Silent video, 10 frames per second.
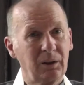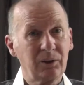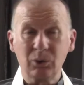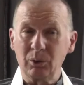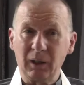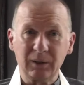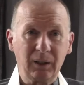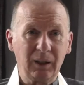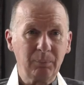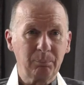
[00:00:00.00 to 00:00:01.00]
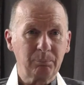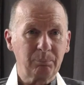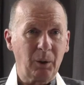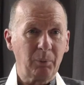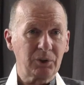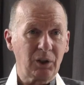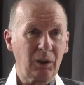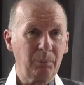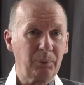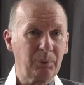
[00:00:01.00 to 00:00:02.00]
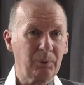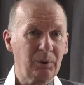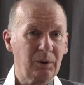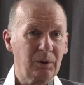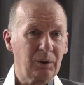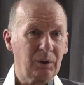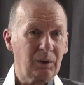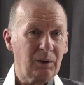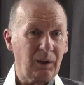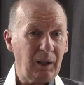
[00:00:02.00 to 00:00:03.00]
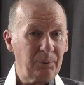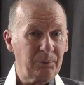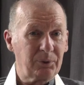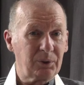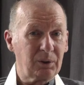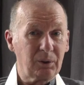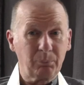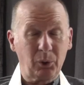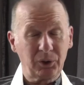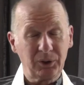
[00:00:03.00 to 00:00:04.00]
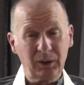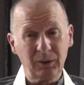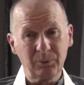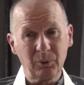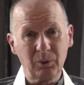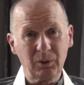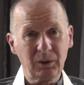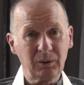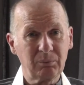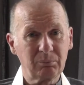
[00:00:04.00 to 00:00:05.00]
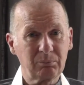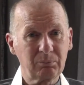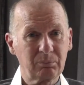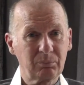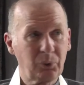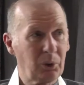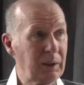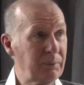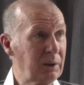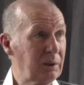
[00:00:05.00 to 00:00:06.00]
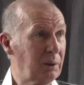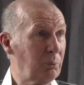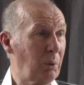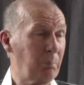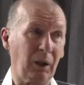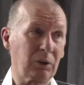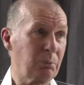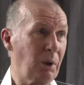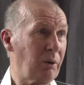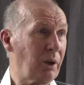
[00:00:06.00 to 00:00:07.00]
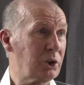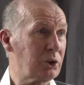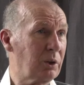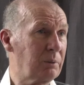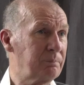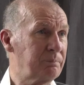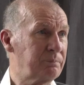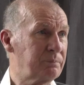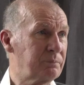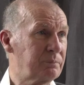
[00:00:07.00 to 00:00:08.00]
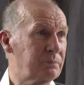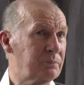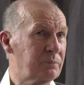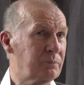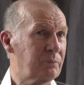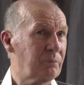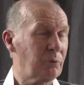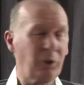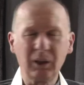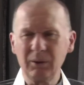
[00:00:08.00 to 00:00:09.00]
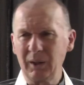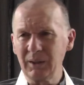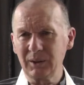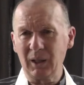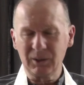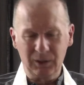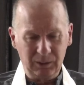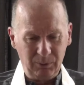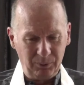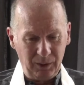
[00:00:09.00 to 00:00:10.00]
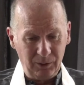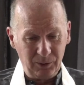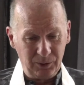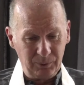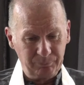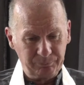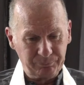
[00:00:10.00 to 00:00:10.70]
And so that day, Baba Sahib left, bought a ticket for, uh, for leaving and went back to Maharashtra very, very sad state of affairs.